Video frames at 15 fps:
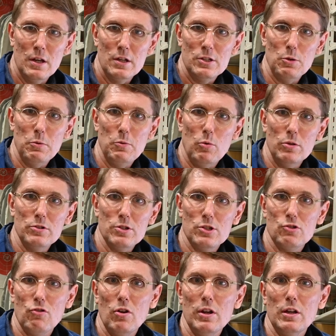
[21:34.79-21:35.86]
So we want to
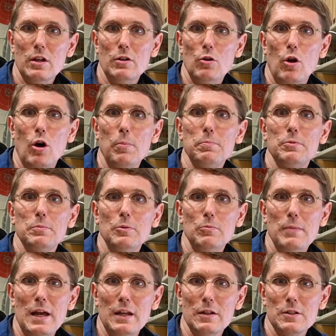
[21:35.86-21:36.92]
strike an optimal
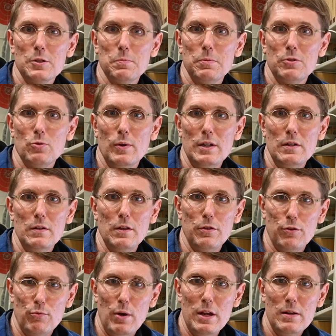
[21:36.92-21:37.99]
balance between the
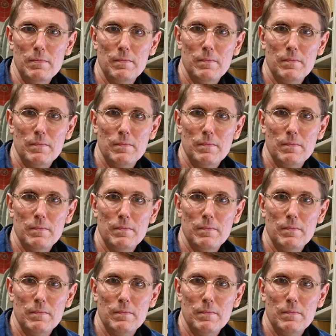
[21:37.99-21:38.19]
three.